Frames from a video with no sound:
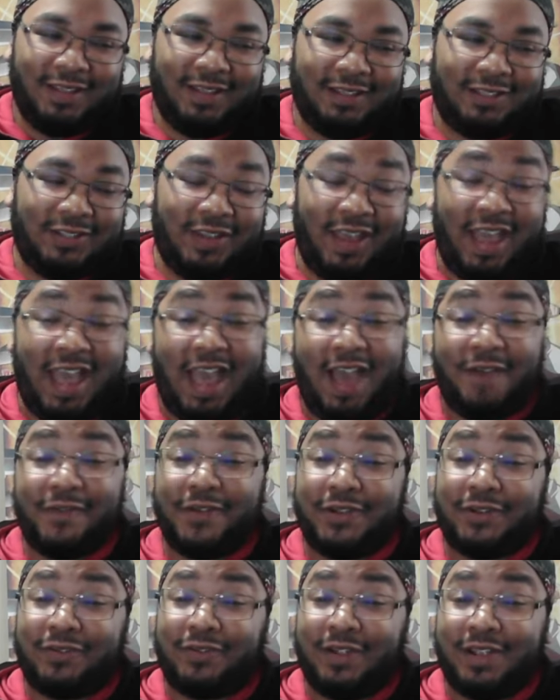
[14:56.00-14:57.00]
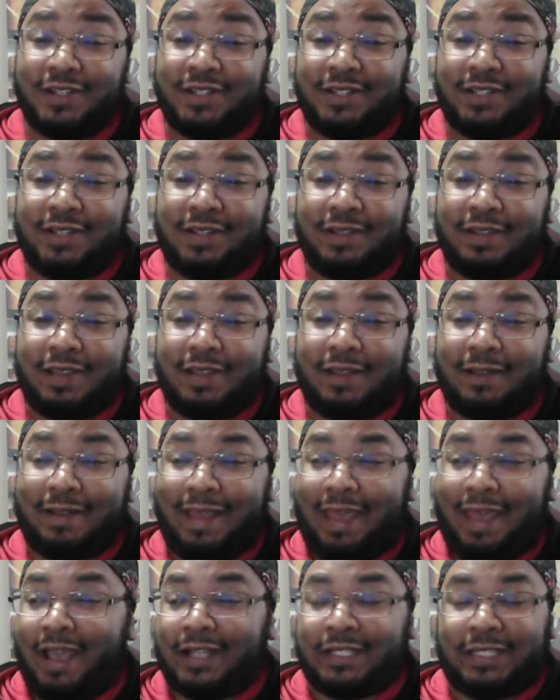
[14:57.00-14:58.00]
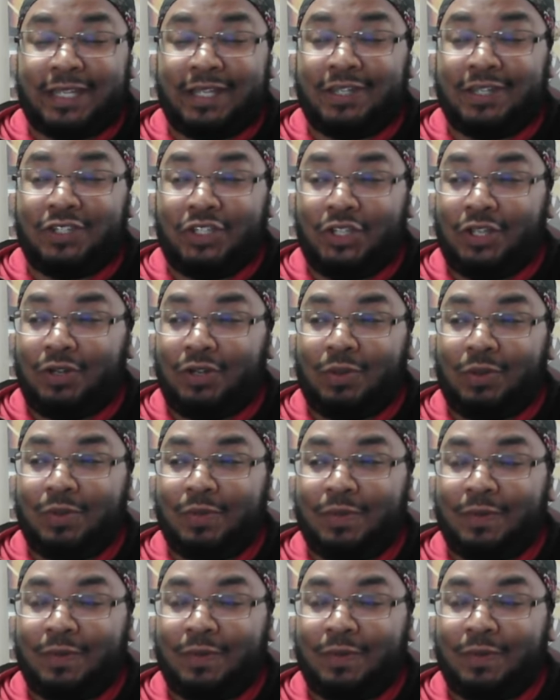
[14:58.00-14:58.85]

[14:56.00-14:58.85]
to have a crazy ex in general